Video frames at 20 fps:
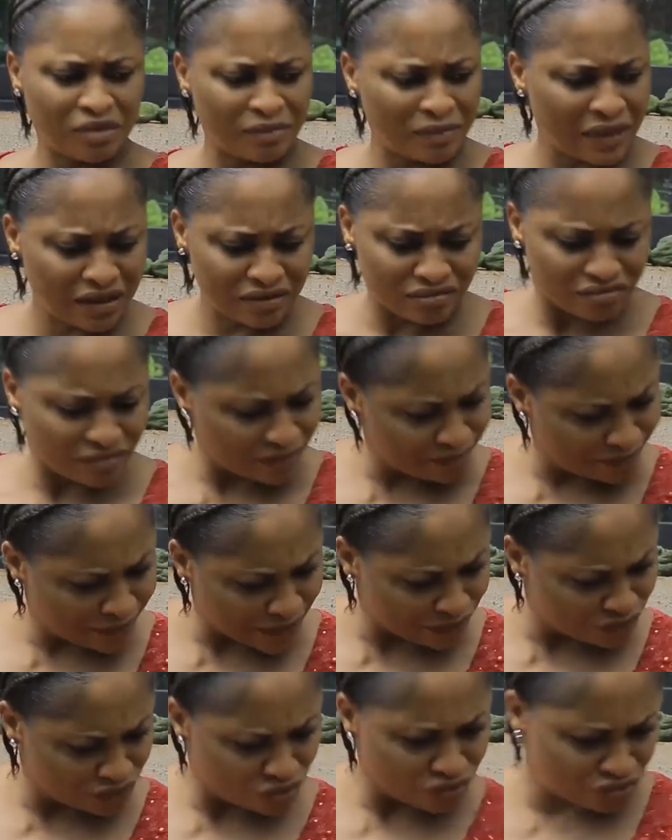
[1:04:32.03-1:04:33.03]
Mama,
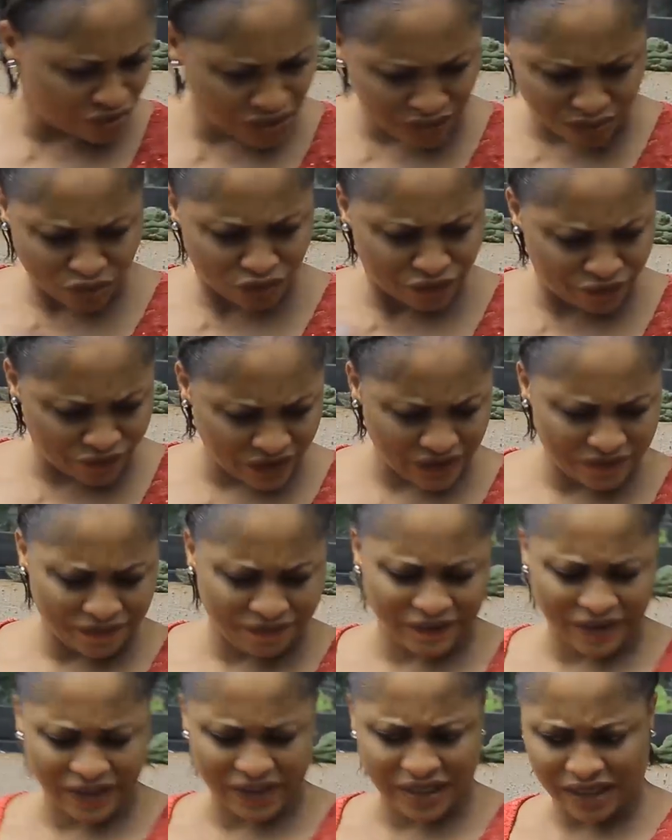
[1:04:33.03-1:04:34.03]
I told you I'm not
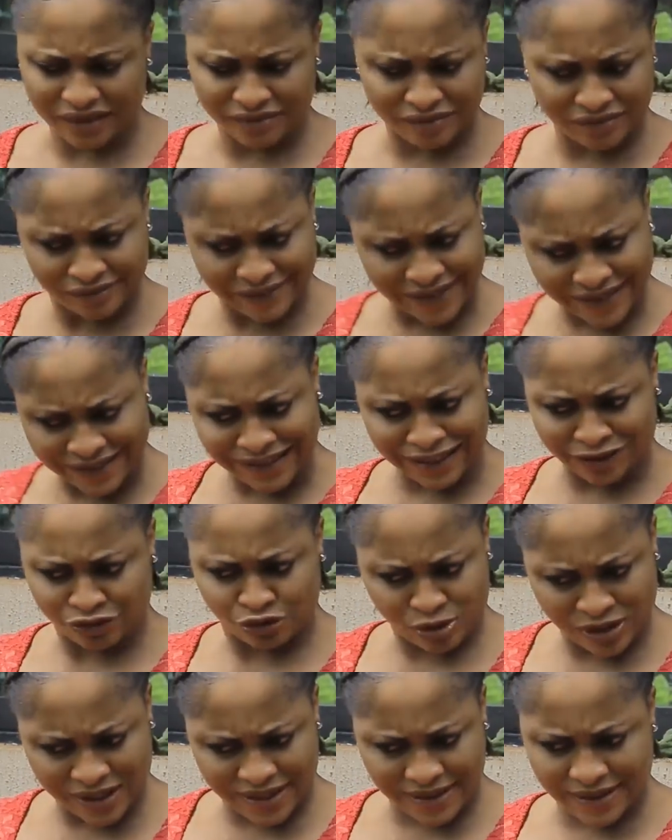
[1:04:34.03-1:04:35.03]
feeling fine and Nena
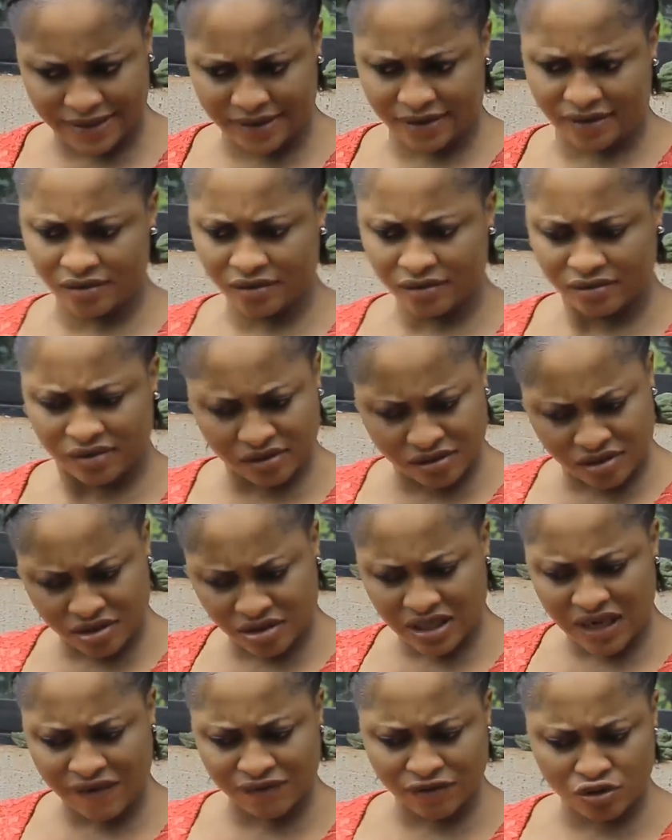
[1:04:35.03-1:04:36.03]
too is sick.
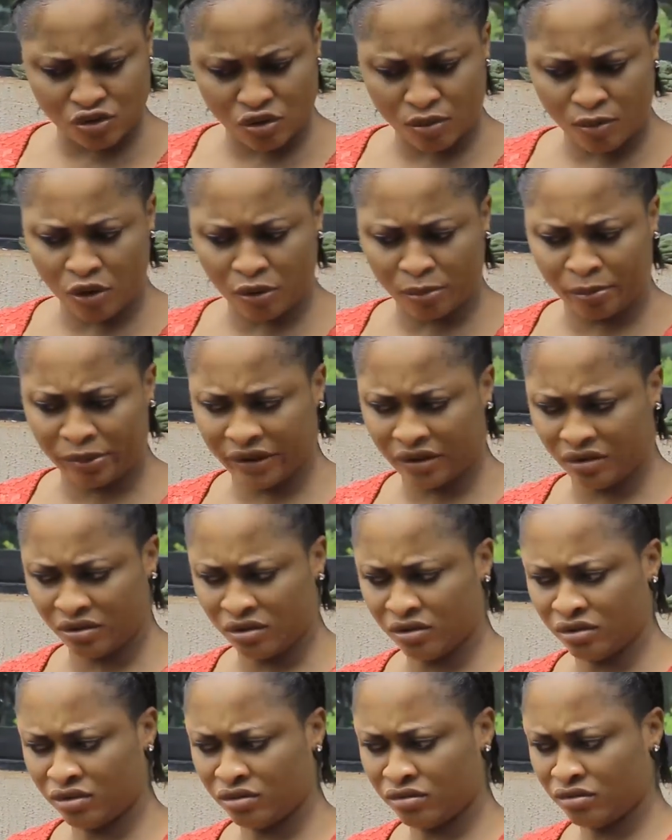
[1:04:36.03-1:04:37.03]
She's having stomach pain.